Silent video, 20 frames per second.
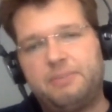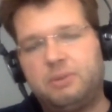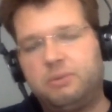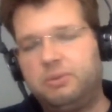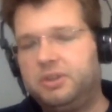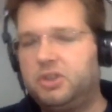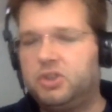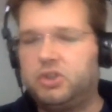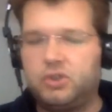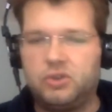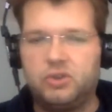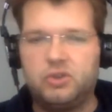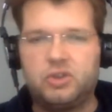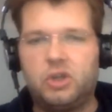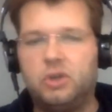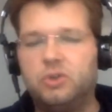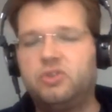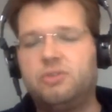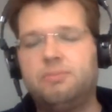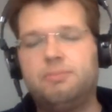but really shouldn't
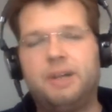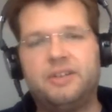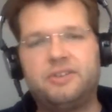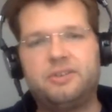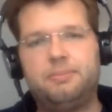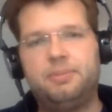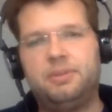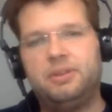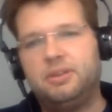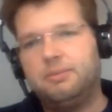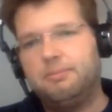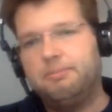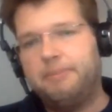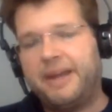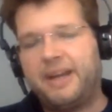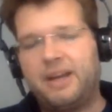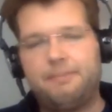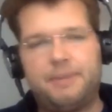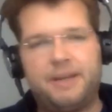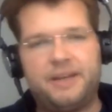go to multiple
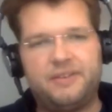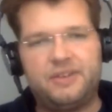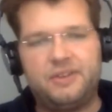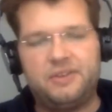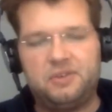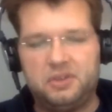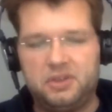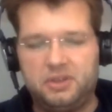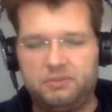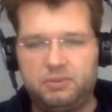megabytes and so on.